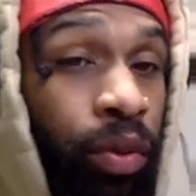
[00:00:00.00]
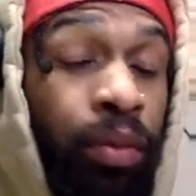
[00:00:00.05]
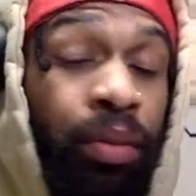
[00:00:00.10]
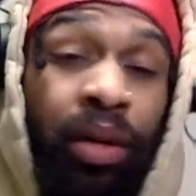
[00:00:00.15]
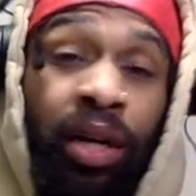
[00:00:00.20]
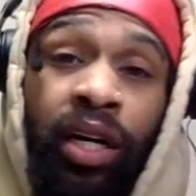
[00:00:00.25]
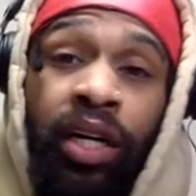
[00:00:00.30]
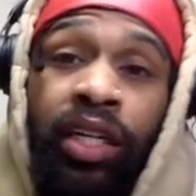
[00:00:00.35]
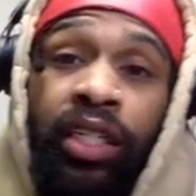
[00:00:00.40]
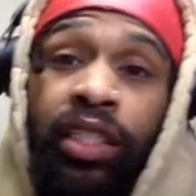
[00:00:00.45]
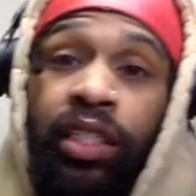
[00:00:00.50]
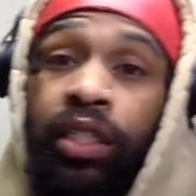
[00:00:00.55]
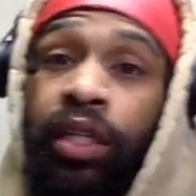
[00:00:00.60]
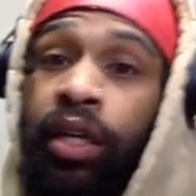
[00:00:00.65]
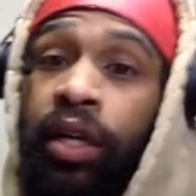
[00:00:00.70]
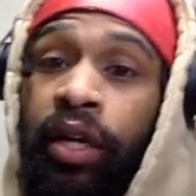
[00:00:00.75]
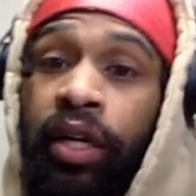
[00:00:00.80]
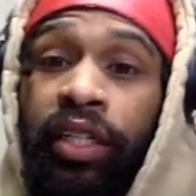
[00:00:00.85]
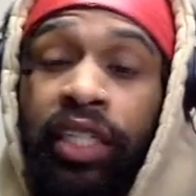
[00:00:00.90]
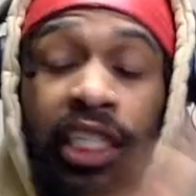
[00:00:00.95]
Because
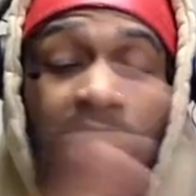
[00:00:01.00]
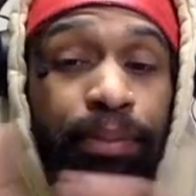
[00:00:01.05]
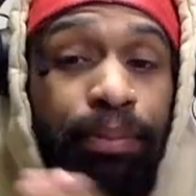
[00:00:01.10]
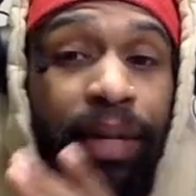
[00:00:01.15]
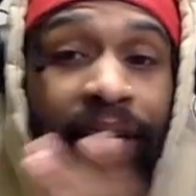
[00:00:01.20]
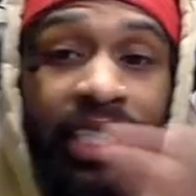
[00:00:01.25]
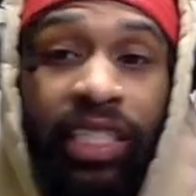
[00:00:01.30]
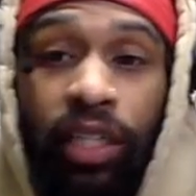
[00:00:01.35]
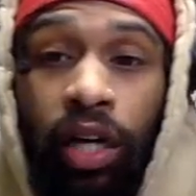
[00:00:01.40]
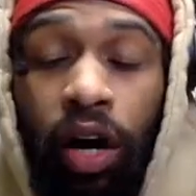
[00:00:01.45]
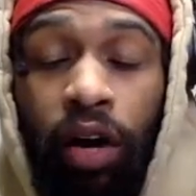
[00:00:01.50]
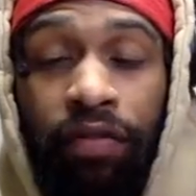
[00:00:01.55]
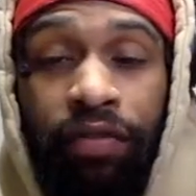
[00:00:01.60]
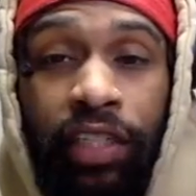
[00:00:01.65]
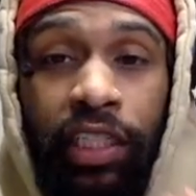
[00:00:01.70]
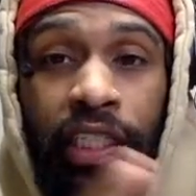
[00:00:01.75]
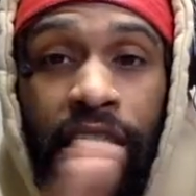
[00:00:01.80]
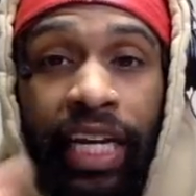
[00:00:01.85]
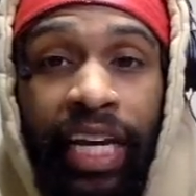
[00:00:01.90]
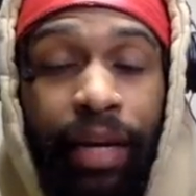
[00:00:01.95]
just based off
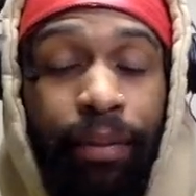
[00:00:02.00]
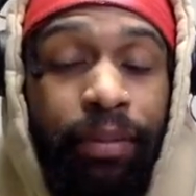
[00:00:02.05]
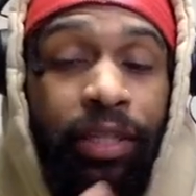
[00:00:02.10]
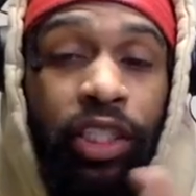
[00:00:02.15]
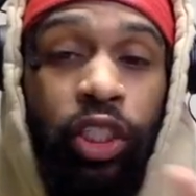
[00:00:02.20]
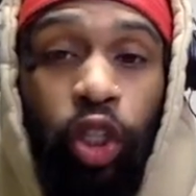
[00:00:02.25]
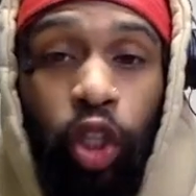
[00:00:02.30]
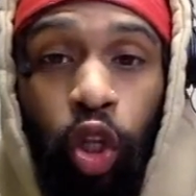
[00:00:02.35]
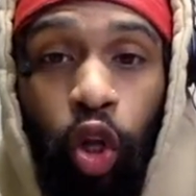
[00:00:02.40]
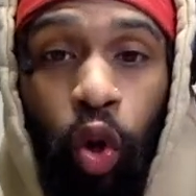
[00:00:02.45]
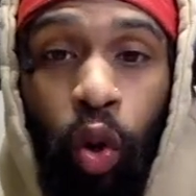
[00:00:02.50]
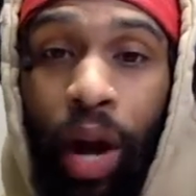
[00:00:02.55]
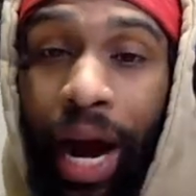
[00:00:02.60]
this image alone,